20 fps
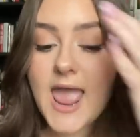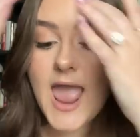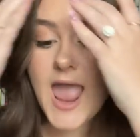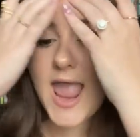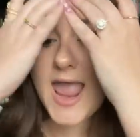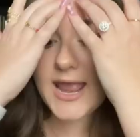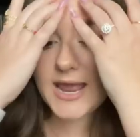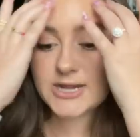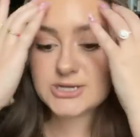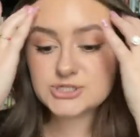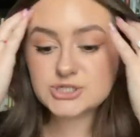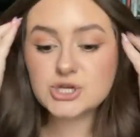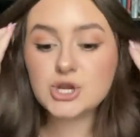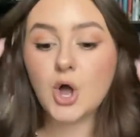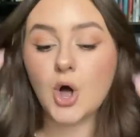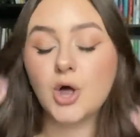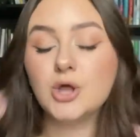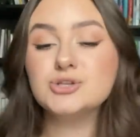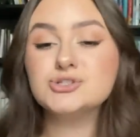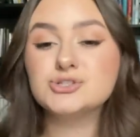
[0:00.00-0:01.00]
And she
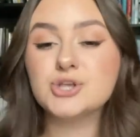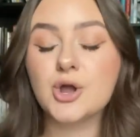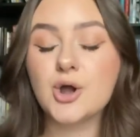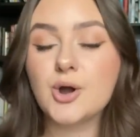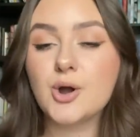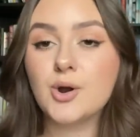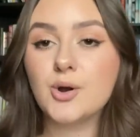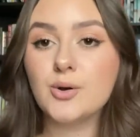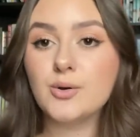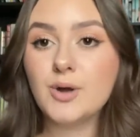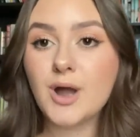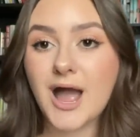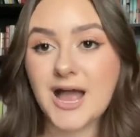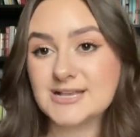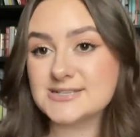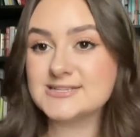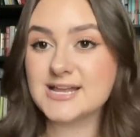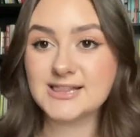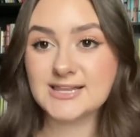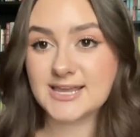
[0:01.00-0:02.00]
also
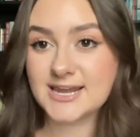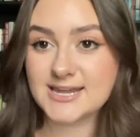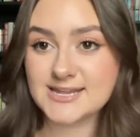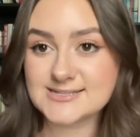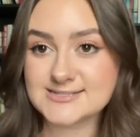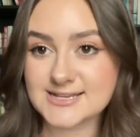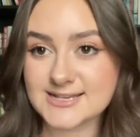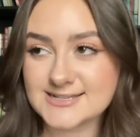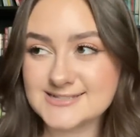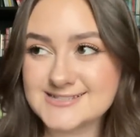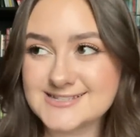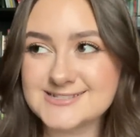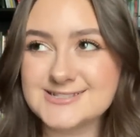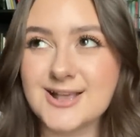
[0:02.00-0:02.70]
has telekinesis,